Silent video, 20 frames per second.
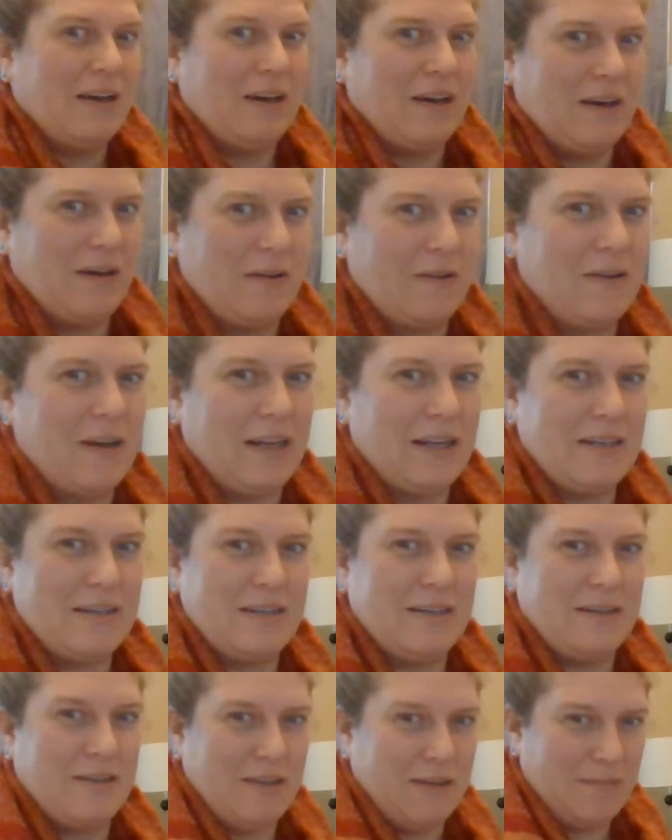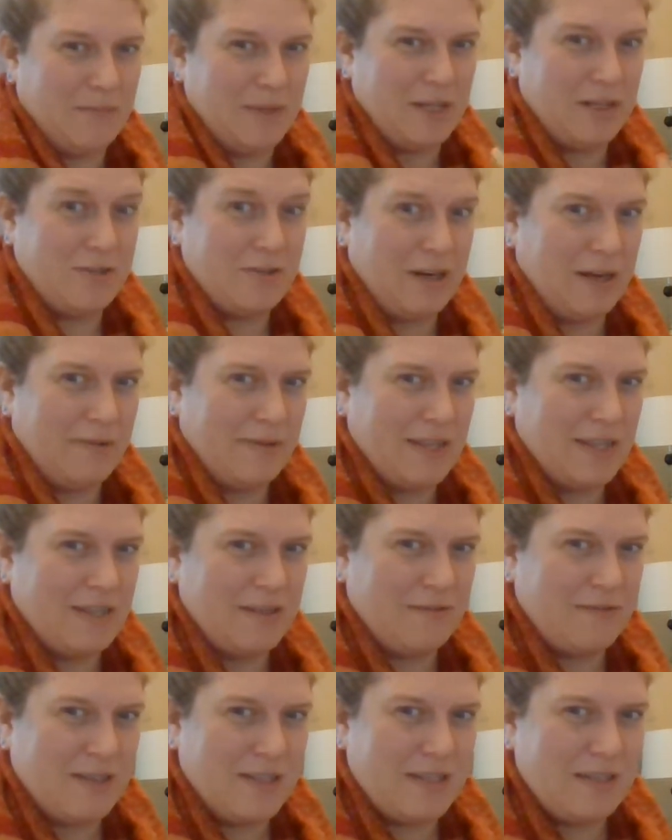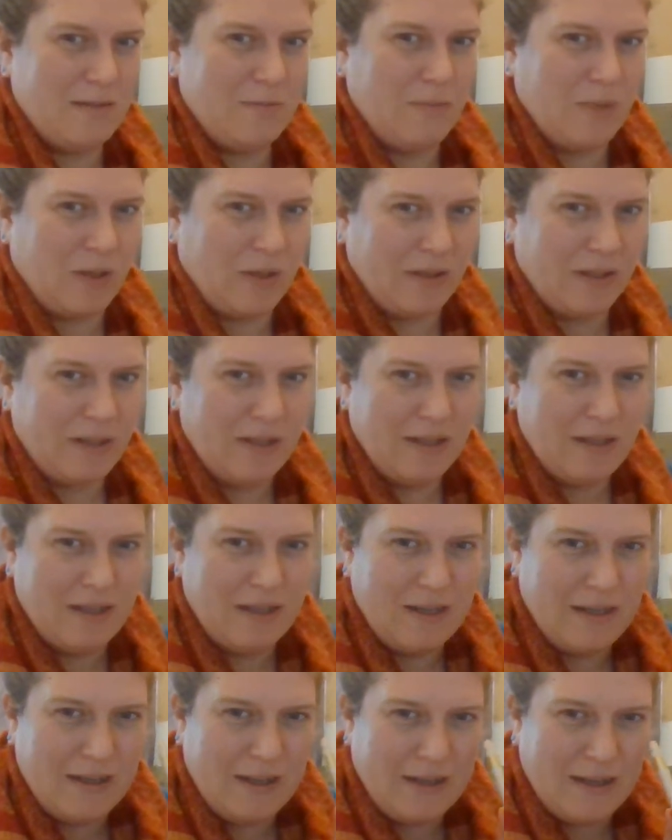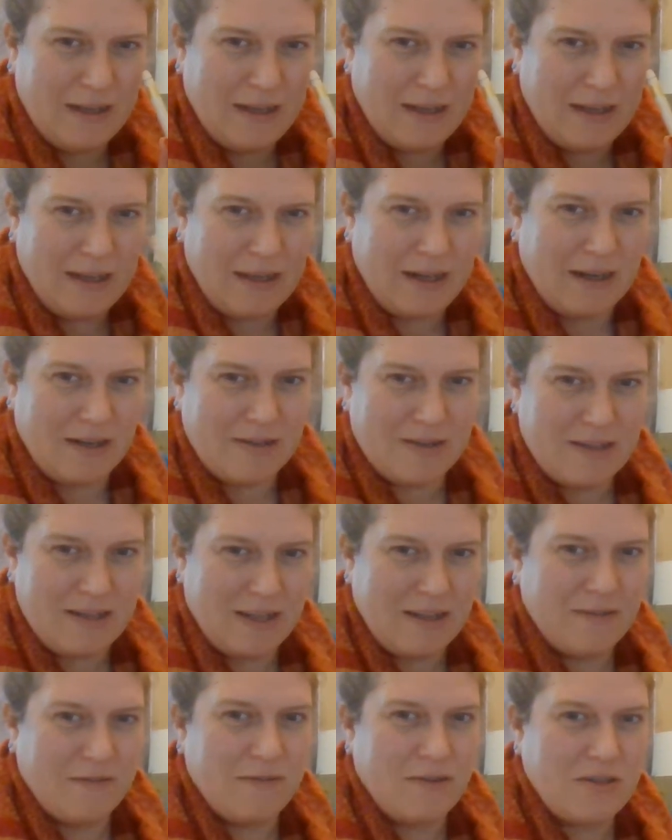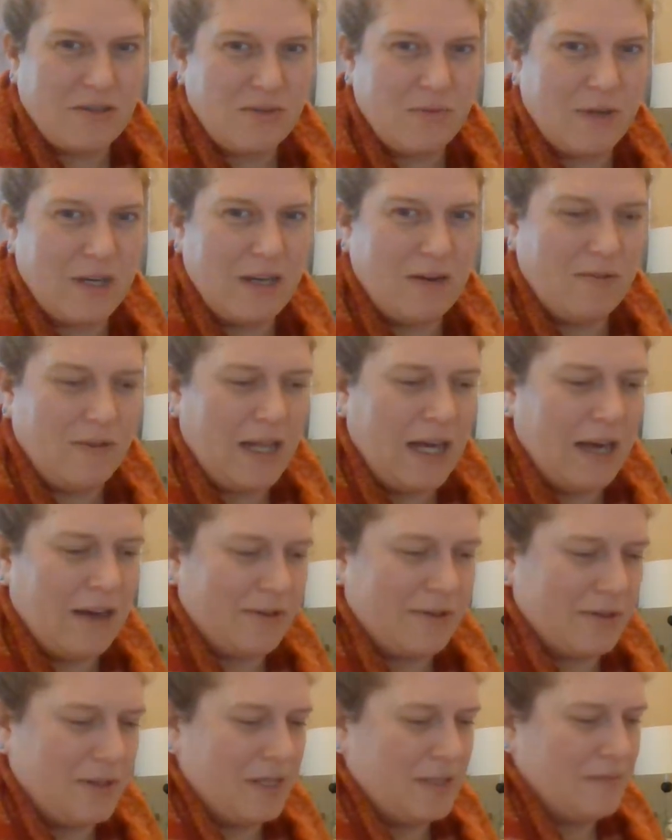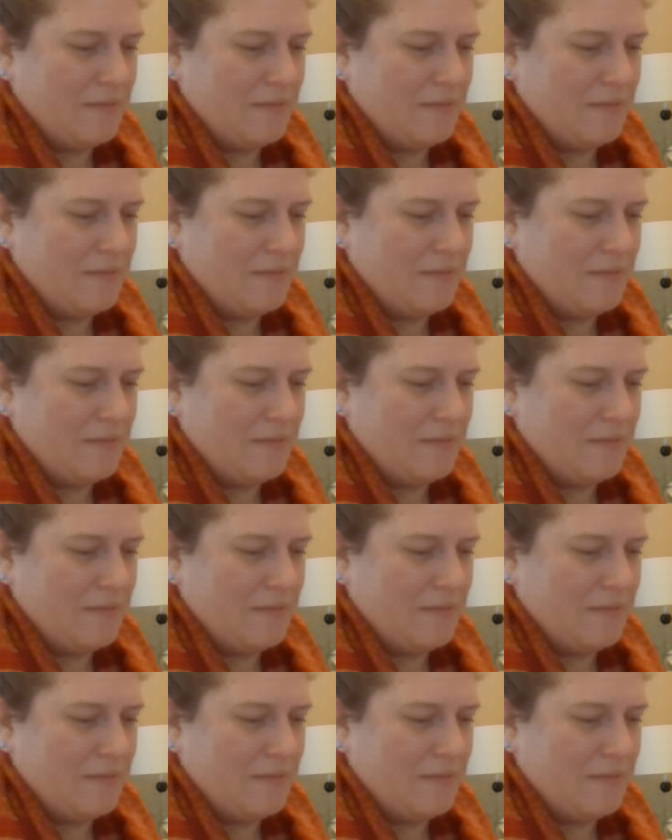All right, now I'm going to try it with a different symbol, and I'll say the first one out loud.